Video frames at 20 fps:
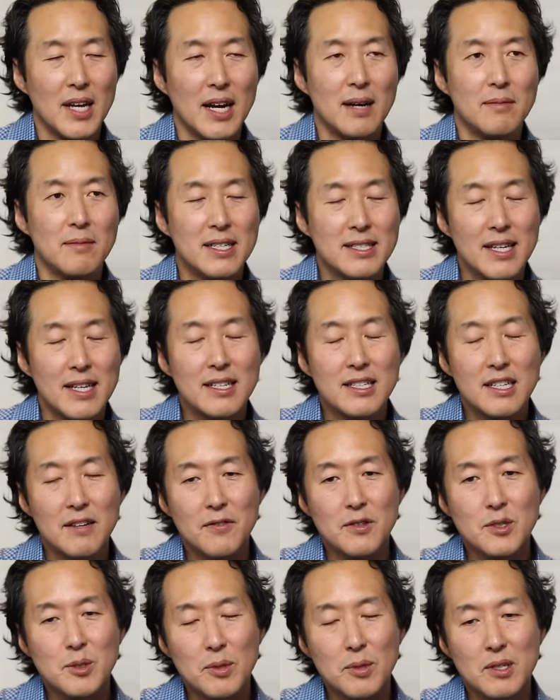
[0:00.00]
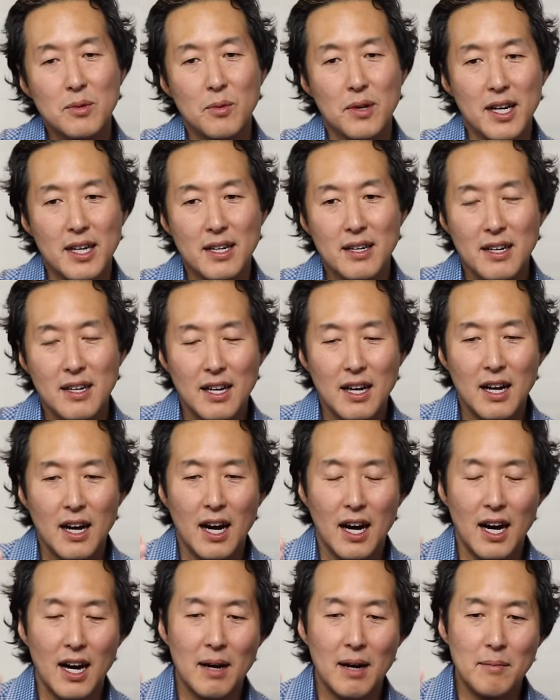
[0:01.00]
Yeah, it's that difference between
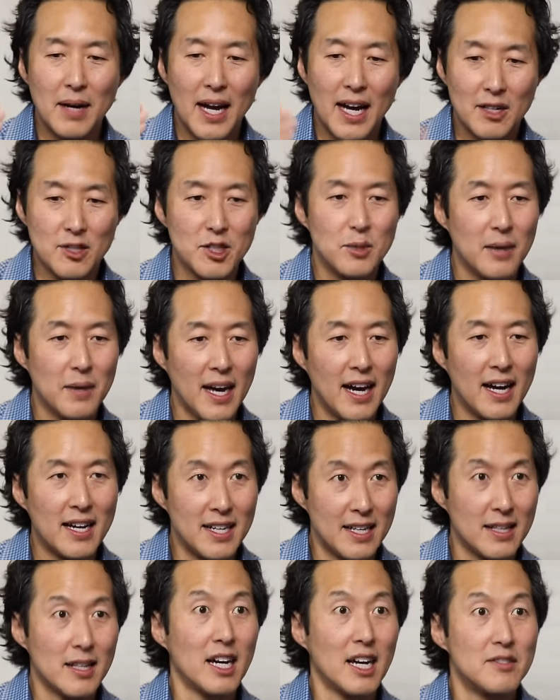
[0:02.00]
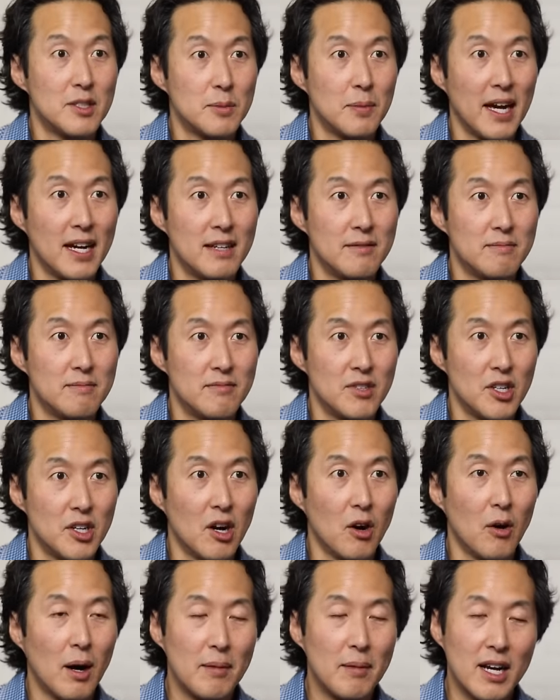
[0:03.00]
um, health span and lifespan. You
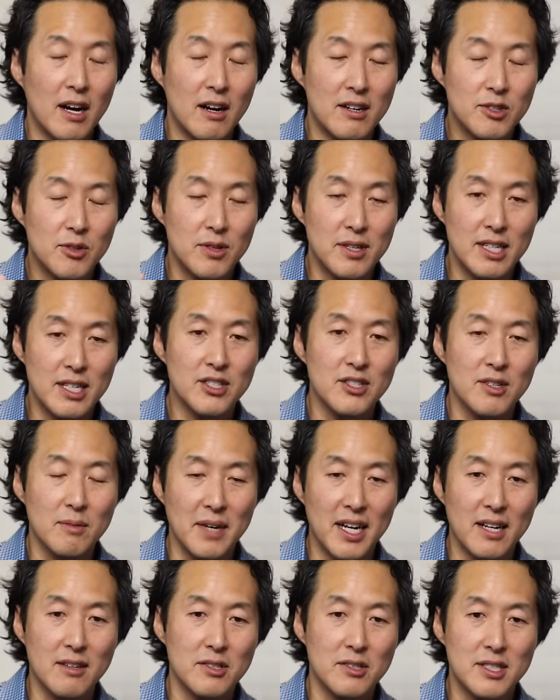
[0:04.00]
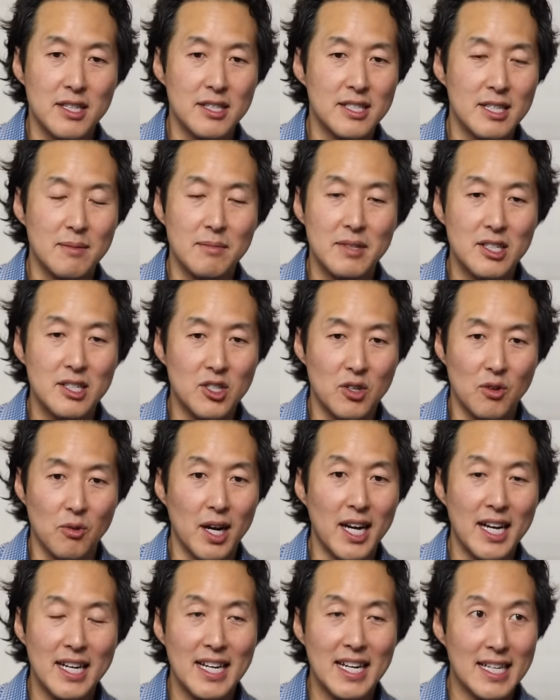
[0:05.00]
know, I mean, our traditional medical system is
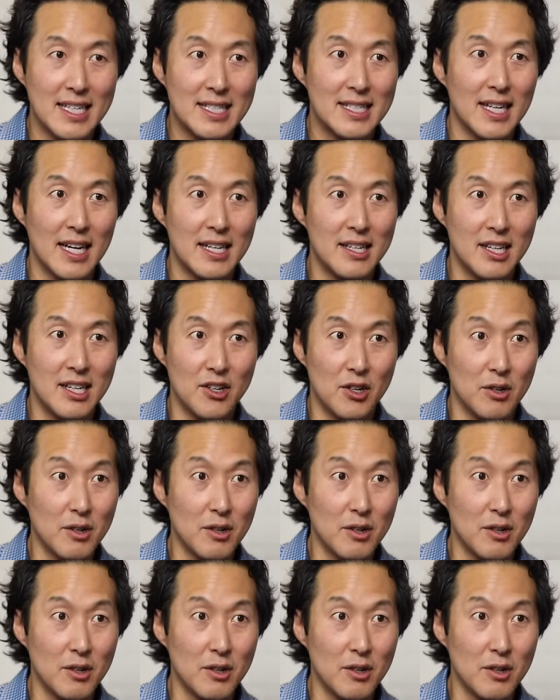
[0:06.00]
great at extending